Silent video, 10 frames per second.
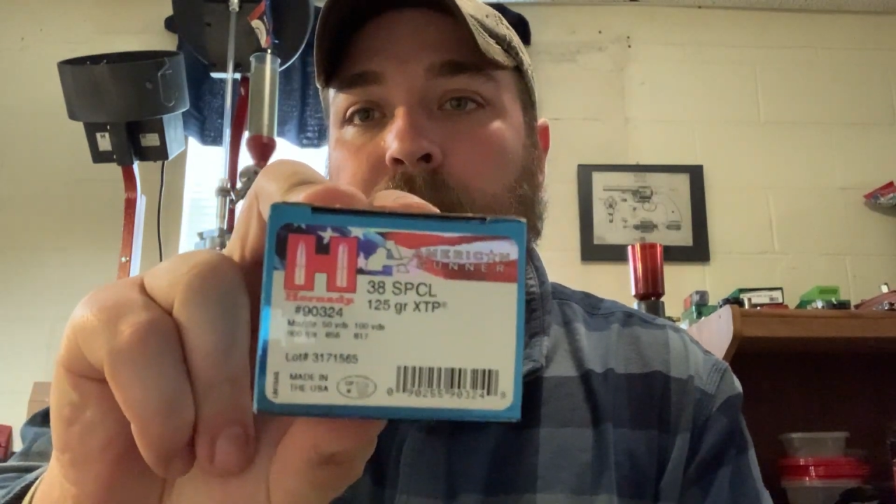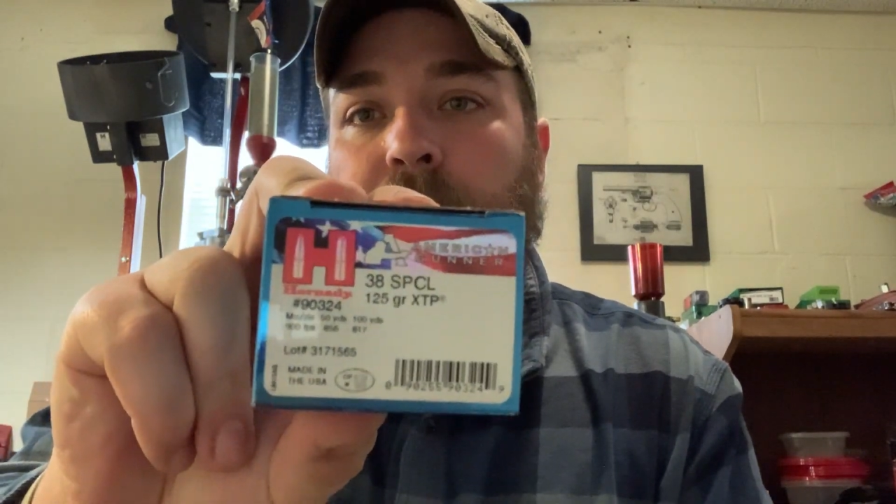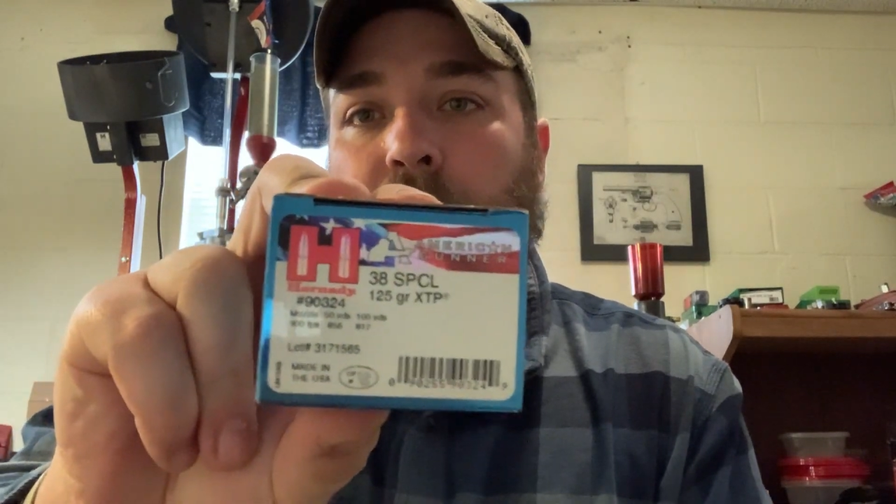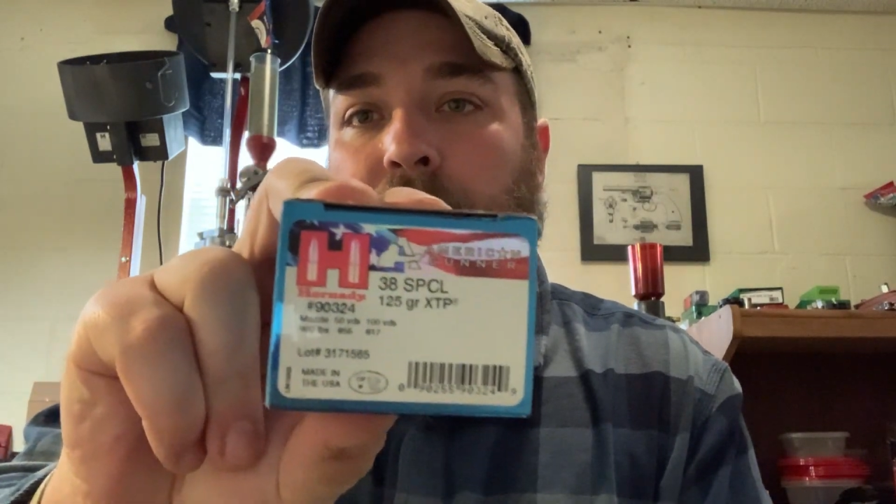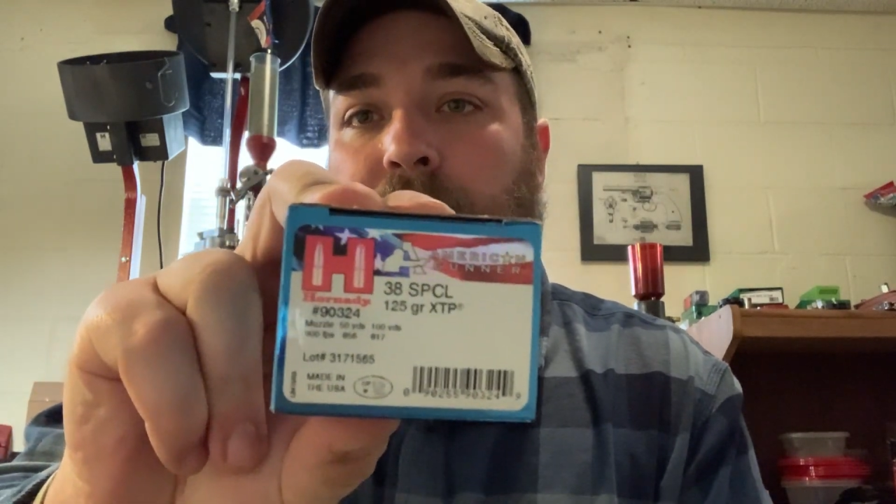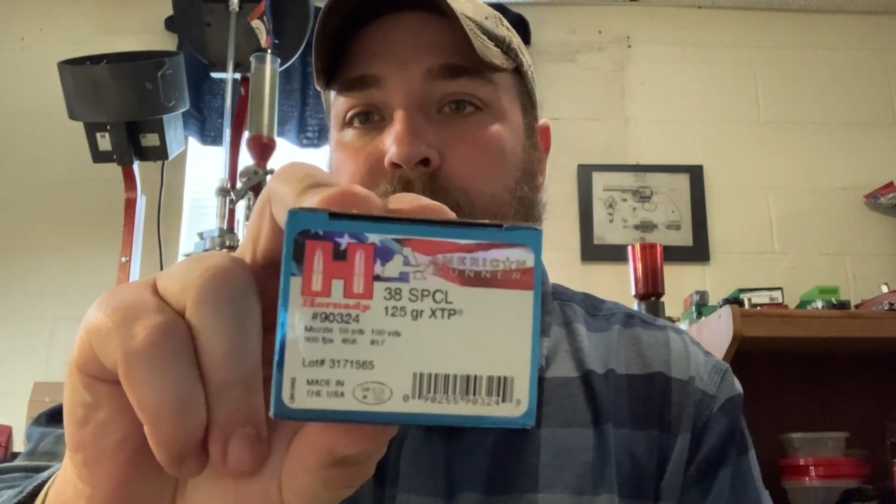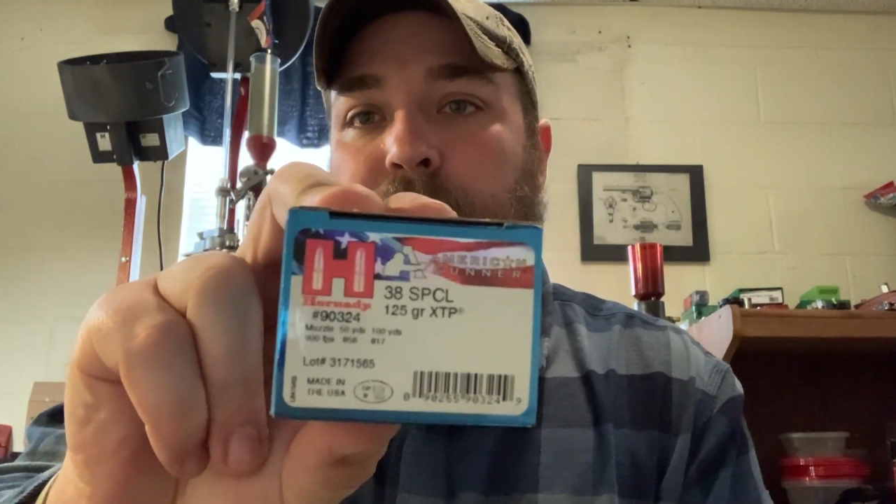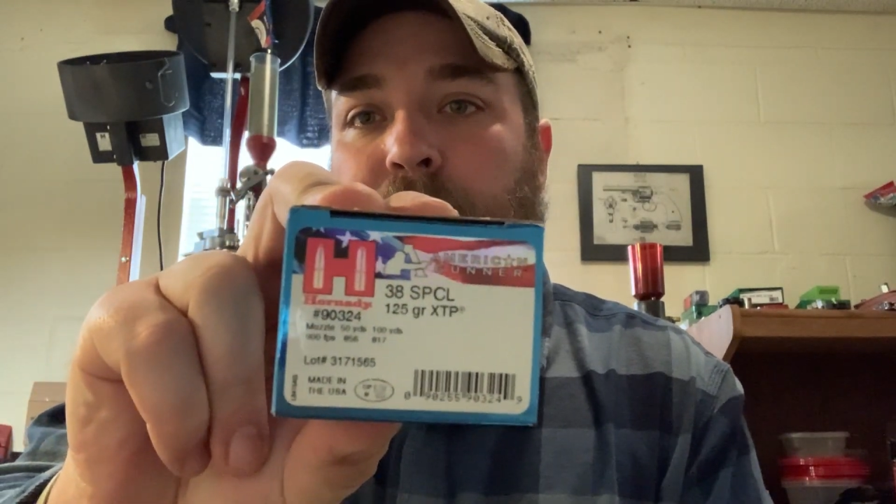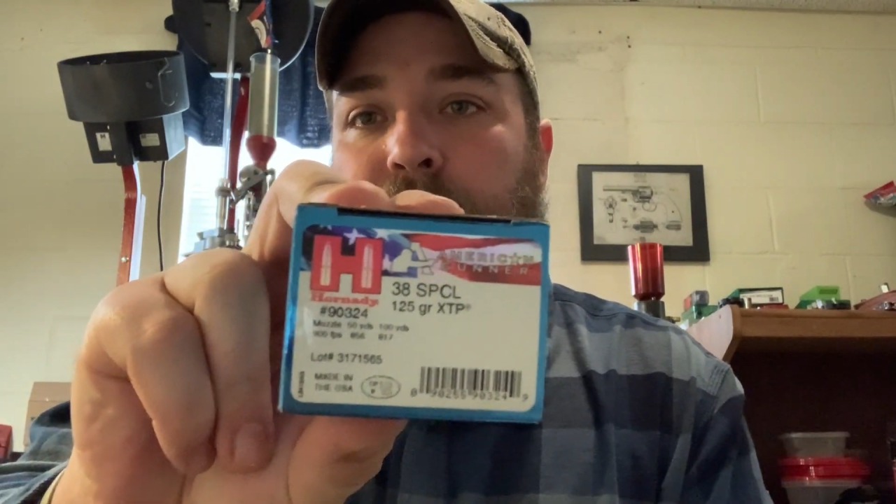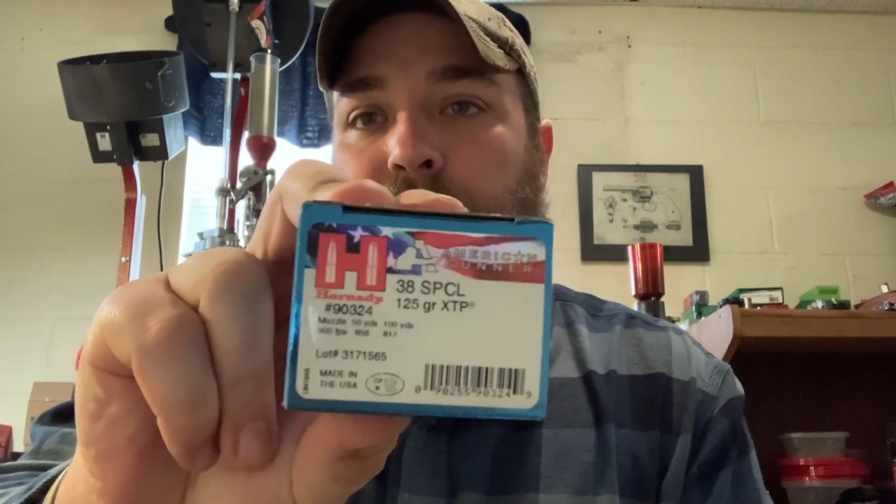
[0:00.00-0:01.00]
38
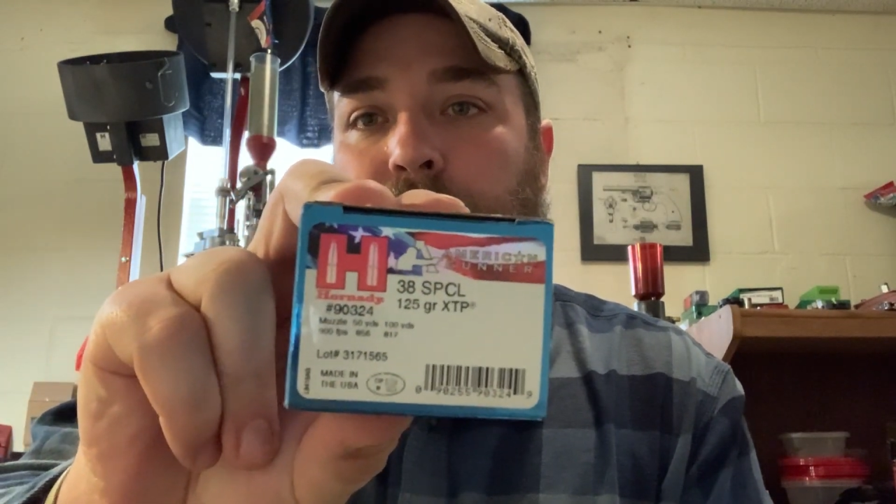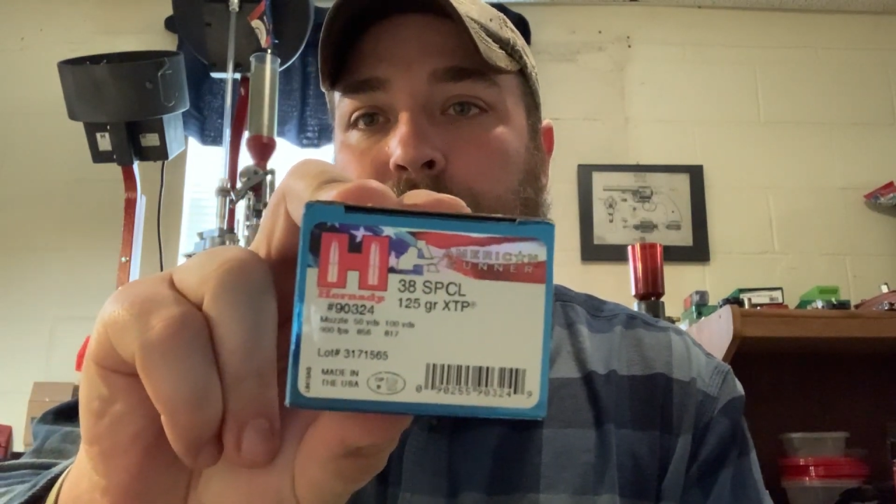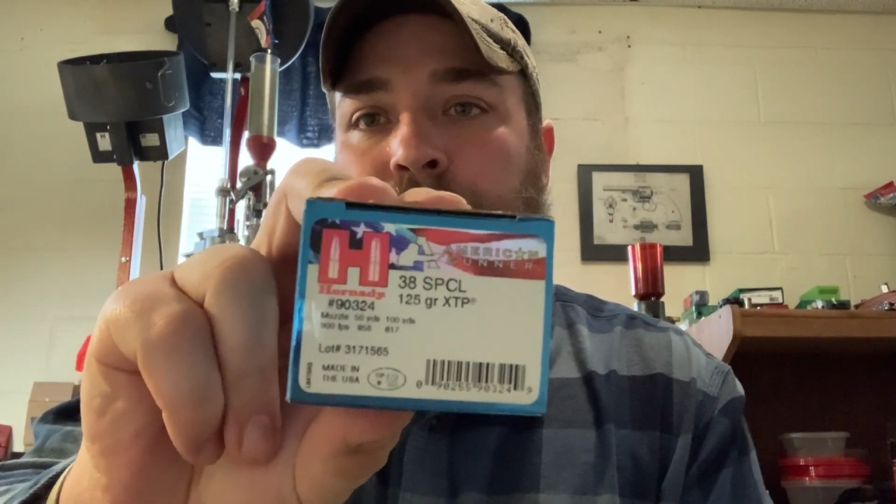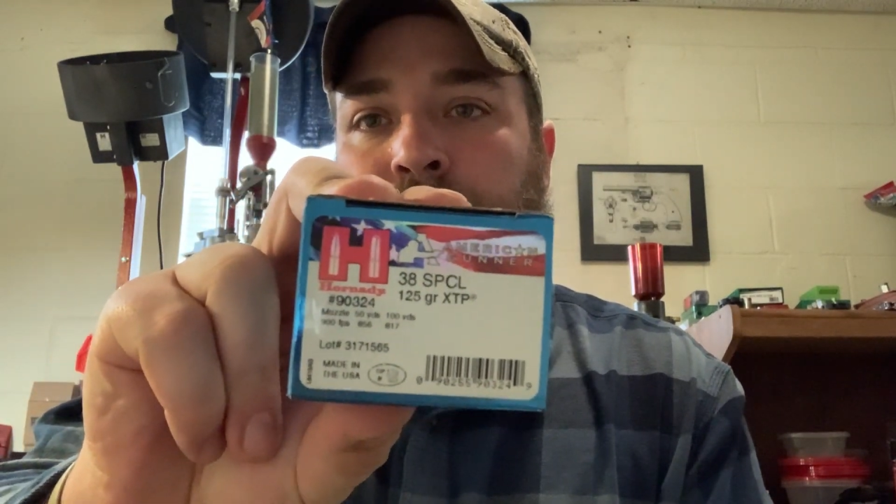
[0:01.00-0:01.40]
special.